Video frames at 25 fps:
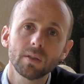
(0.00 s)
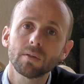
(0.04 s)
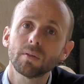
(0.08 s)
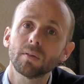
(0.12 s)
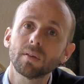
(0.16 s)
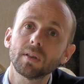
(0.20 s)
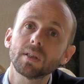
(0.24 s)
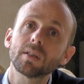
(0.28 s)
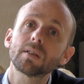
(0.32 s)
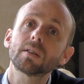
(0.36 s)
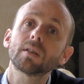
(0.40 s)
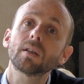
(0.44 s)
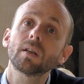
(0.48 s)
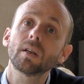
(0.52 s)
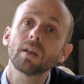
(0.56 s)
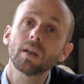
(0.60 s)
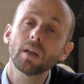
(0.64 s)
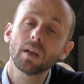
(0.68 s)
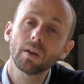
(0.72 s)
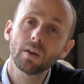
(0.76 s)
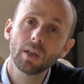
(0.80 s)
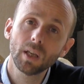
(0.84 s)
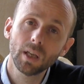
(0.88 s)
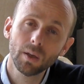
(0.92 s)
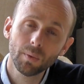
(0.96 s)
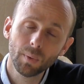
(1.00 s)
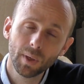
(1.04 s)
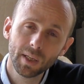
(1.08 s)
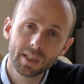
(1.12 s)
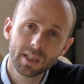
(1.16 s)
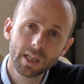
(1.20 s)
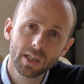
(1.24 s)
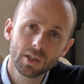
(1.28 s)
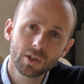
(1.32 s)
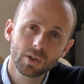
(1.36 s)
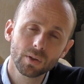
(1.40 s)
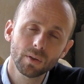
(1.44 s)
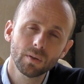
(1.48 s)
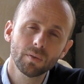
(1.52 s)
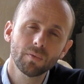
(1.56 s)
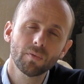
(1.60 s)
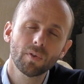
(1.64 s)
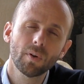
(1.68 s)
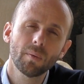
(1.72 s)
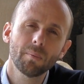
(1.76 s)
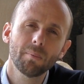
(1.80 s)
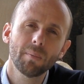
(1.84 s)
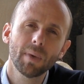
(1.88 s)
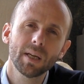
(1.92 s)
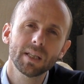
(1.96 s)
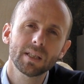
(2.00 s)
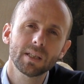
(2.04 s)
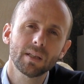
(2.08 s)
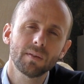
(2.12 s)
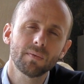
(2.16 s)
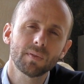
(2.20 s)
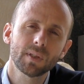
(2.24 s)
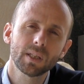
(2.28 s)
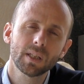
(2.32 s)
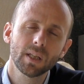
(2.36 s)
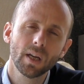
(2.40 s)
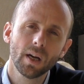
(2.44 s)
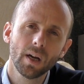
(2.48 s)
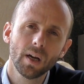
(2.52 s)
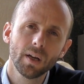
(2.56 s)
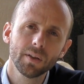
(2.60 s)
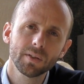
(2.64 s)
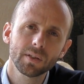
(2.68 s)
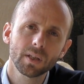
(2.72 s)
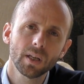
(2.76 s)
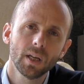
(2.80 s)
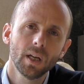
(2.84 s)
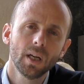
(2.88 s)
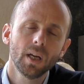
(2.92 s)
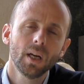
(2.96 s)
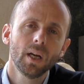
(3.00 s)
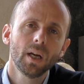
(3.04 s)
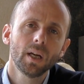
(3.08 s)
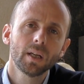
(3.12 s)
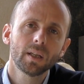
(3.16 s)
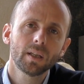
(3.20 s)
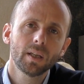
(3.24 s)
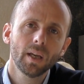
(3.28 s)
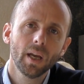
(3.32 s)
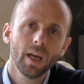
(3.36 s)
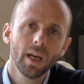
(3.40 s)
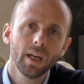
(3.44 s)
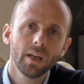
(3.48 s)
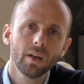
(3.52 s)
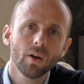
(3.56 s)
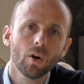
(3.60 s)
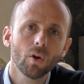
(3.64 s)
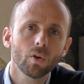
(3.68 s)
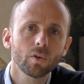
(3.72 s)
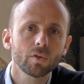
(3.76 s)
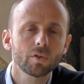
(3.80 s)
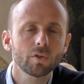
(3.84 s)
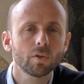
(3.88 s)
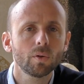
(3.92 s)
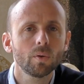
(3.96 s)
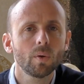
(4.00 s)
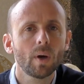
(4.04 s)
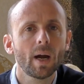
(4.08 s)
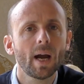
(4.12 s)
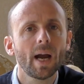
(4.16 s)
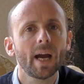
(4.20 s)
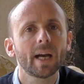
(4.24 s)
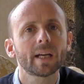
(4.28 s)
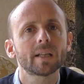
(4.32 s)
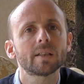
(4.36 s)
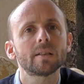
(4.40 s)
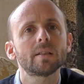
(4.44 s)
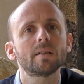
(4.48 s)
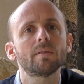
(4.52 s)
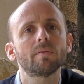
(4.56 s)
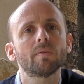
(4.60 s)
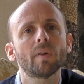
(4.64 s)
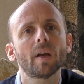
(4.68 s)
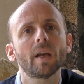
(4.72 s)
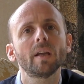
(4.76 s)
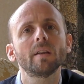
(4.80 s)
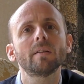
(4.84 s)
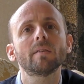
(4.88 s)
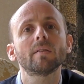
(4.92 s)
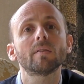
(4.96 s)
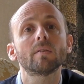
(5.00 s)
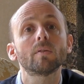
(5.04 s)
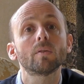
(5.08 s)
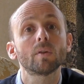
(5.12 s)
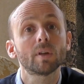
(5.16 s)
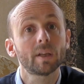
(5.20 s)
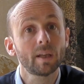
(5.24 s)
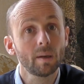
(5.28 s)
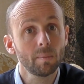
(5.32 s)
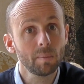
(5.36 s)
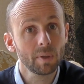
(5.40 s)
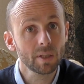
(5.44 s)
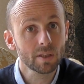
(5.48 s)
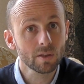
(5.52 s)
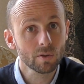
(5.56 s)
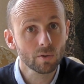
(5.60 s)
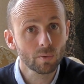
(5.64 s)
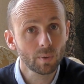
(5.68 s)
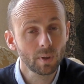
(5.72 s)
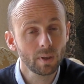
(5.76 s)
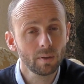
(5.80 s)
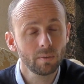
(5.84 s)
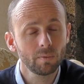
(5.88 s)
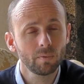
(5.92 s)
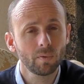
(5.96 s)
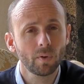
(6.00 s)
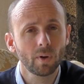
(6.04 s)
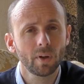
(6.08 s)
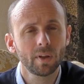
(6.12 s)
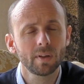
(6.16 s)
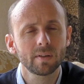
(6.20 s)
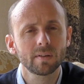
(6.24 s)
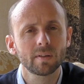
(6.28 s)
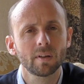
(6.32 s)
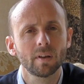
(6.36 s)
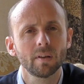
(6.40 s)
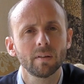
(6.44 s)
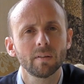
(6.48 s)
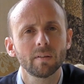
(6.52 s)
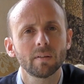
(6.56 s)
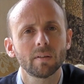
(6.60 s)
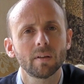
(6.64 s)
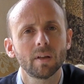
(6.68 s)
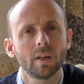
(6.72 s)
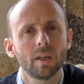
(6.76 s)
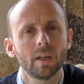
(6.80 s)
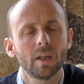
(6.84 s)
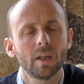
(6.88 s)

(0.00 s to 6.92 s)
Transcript: So this irradiation from massive stars can also activate the chemistry, for instance,